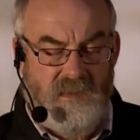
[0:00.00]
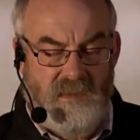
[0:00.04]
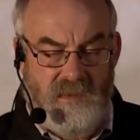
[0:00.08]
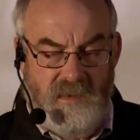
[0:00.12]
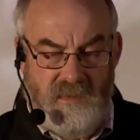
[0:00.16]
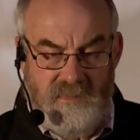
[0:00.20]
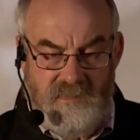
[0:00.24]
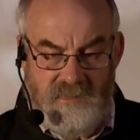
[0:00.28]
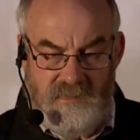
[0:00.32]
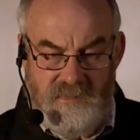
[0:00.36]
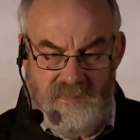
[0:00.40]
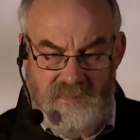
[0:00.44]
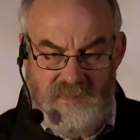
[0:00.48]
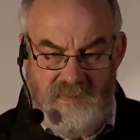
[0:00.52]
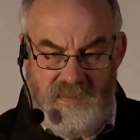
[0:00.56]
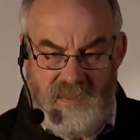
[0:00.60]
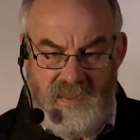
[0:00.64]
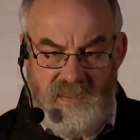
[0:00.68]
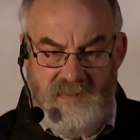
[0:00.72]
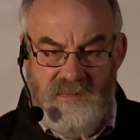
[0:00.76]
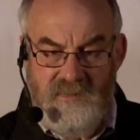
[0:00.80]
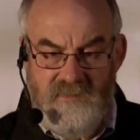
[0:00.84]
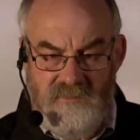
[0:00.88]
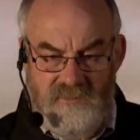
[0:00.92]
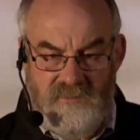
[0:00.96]
And then at the
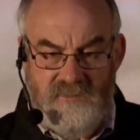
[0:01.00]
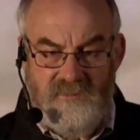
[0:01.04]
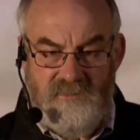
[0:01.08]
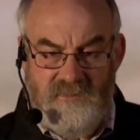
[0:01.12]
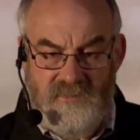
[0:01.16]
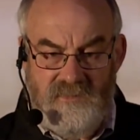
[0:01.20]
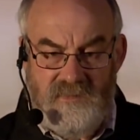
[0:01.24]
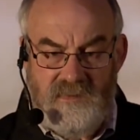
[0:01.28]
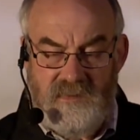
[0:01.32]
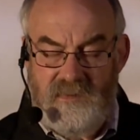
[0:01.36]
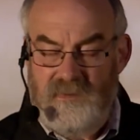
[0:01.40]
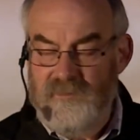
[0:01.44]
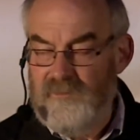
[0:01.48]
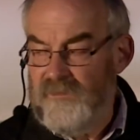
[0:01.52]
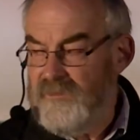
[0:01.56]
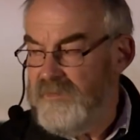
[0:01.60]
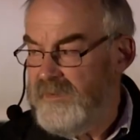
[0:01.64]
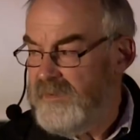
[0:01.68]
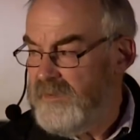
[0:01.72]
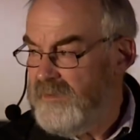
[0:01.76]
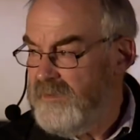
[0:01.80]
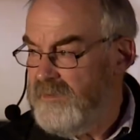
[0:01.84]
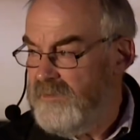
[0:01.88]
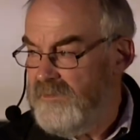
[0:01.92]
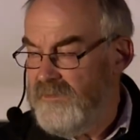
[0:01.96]
end of its life
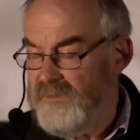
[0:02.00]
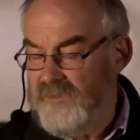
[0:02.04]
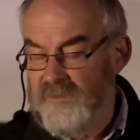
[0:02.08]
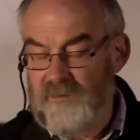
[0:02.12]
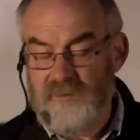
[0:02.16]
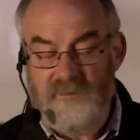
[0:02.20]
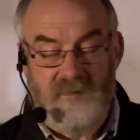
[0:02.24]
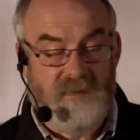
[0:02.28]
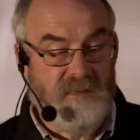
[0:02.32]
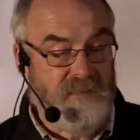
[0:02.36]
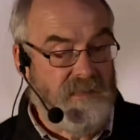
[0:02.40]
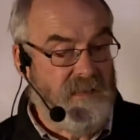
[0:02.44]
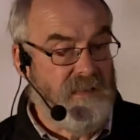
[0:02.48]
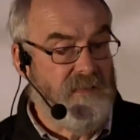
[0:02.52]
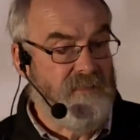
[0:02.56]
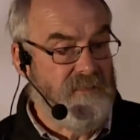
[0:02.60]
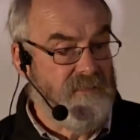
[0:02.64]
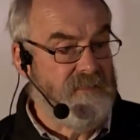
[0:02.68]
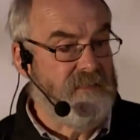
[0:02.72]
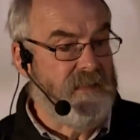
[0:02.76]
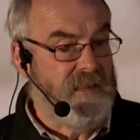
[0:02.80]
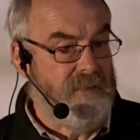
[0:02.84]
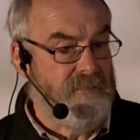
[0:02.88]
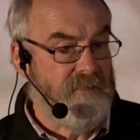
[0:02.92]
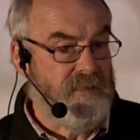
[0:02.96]
cycle, and sorry, it is
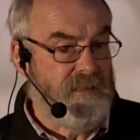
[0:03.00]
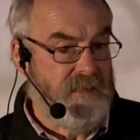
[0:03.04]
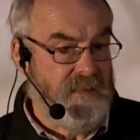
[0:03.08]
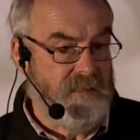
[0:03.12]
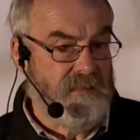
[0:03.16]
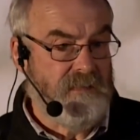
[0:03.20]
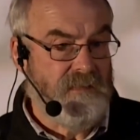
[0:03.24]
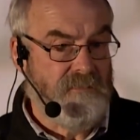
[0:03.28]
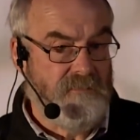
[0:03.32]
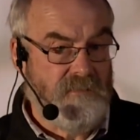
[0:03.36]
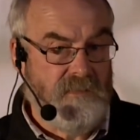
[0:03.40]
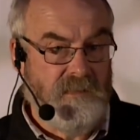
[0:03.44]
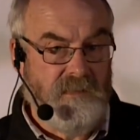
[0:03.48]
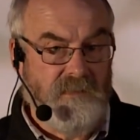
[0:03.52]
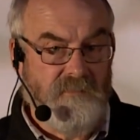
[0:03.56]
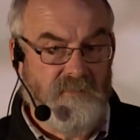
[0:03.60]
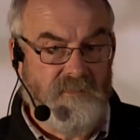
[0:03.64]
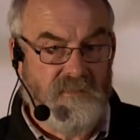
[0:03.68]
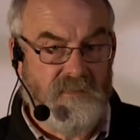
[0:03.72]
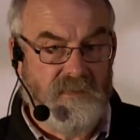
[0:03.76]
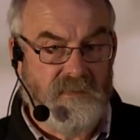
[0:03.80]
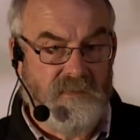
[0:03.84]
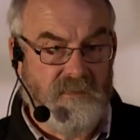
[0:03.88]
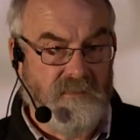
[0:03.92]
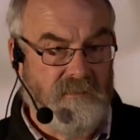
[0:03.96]
now at the end of the life
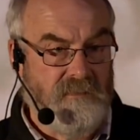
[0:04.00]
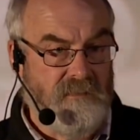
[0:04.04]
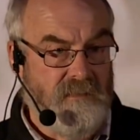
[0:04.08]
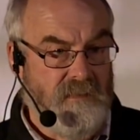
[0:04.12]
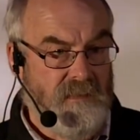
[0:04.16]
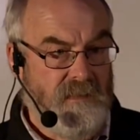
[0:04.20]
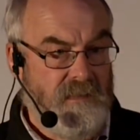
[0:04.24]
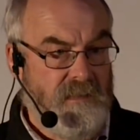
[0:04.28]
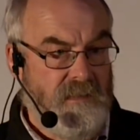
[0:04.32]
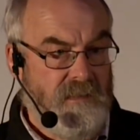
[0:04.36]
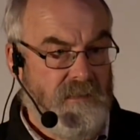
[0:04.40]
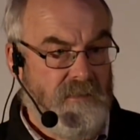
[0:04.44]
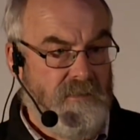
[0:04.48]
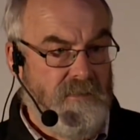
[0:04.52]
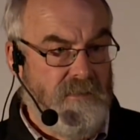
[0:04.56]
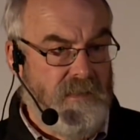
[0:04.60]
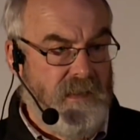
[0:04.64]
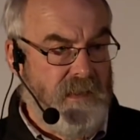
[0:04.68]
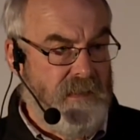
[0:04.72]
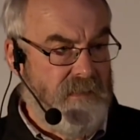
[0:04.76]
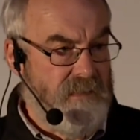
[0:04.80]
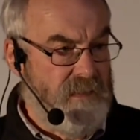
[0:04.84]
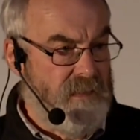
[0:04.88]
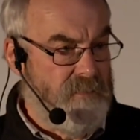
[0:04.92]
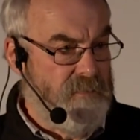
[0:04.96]
cycle, you
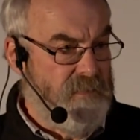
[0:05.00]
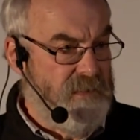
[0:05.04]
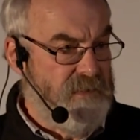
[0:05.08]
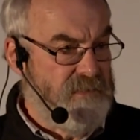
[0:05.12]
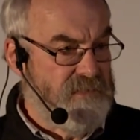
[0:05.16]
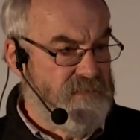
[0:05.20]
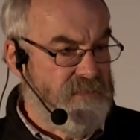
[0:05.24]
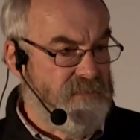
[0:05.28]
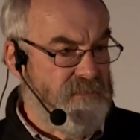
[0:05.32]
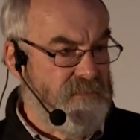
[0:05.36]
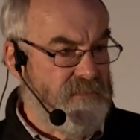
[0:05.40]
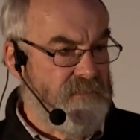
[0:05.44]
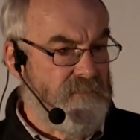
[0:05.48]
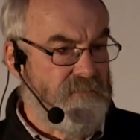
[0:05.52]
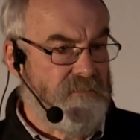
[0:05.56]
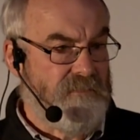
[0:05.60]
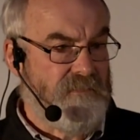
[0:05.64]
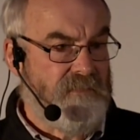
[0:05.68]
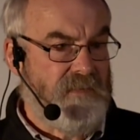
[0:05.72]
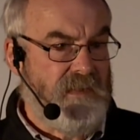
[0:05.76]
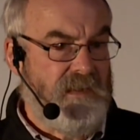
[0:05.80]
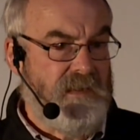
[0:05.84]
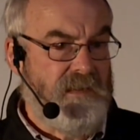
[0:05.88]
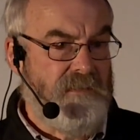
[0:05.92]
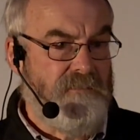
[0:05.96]
get the emergence of
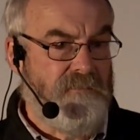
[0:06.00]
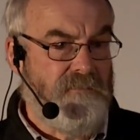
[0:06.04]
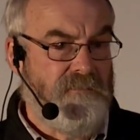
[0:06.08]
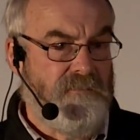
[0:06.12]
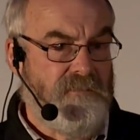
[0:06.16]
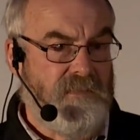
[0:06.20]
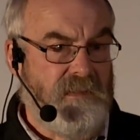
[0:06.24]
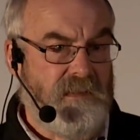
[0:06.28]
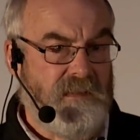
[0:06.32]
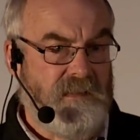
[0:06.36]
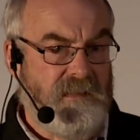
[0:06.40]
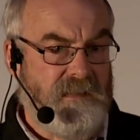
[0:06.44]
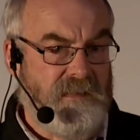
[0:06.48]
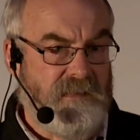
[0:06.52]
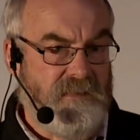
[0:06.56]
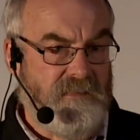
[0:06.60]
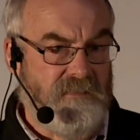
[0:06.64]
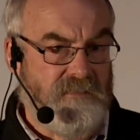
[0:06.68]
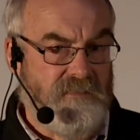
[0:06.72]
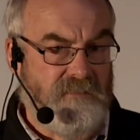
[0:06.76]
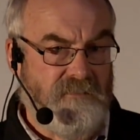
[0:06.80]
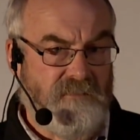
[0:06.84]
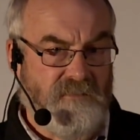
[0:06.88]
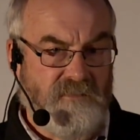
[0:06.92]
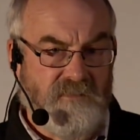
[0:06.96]
SAFe, the
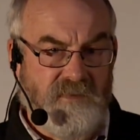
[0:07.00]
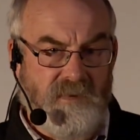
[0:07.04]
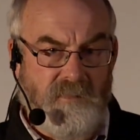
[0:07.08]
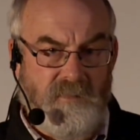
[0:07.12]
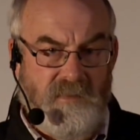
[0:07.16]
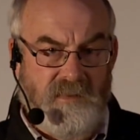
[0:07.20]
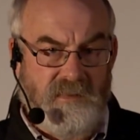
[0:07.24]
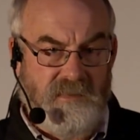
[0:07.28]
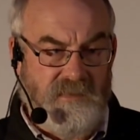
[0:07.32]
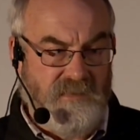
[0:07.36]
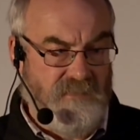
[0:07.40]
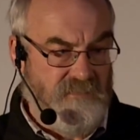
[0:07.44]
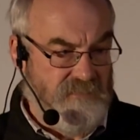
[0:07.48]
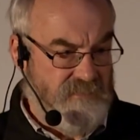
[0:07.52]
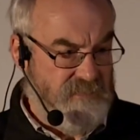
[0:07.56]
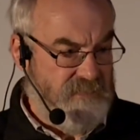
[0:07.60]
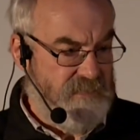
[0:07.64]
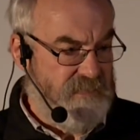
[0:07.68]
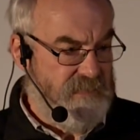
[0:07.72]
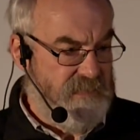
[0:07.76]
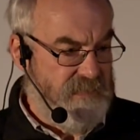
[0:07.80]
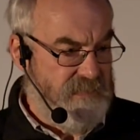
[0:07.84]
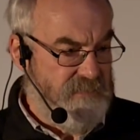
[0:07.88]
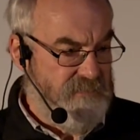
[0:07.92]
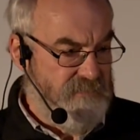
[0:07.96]
alliance of Scrum Alliance
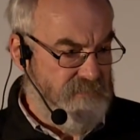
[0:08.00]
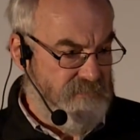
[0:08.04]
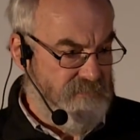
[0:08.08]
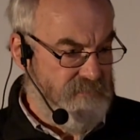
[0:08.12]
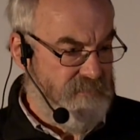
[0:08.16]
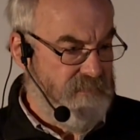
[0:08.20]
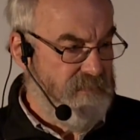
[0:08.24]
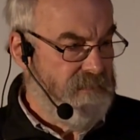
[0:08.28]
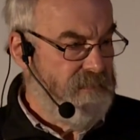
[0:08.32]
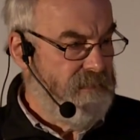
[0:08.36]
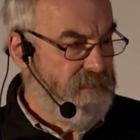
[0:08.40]
and less.